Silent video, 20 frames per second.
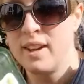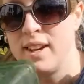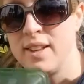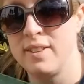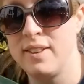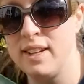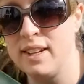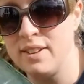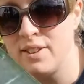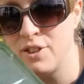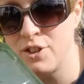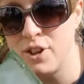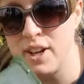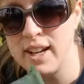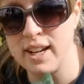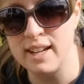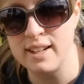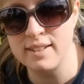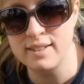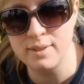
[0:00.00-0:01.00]
These
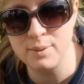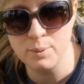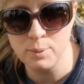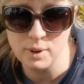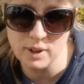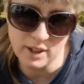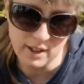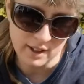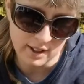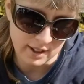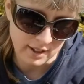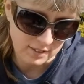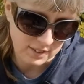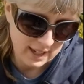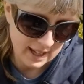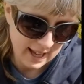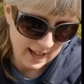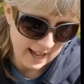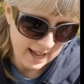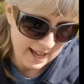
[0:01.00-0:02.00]
trays
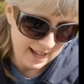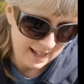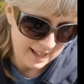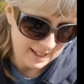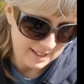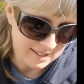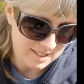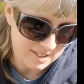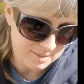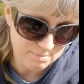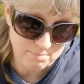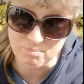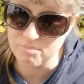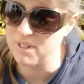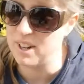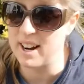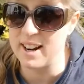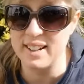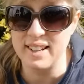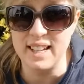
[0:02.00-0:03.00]
they had
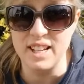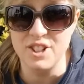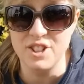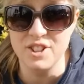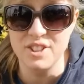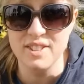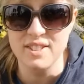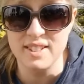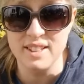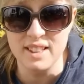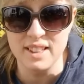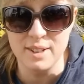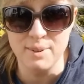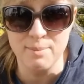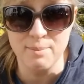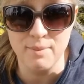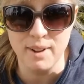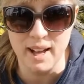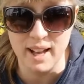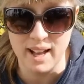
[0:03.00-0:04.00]
carnations in
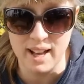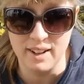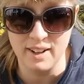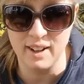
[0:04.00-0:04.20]
them, and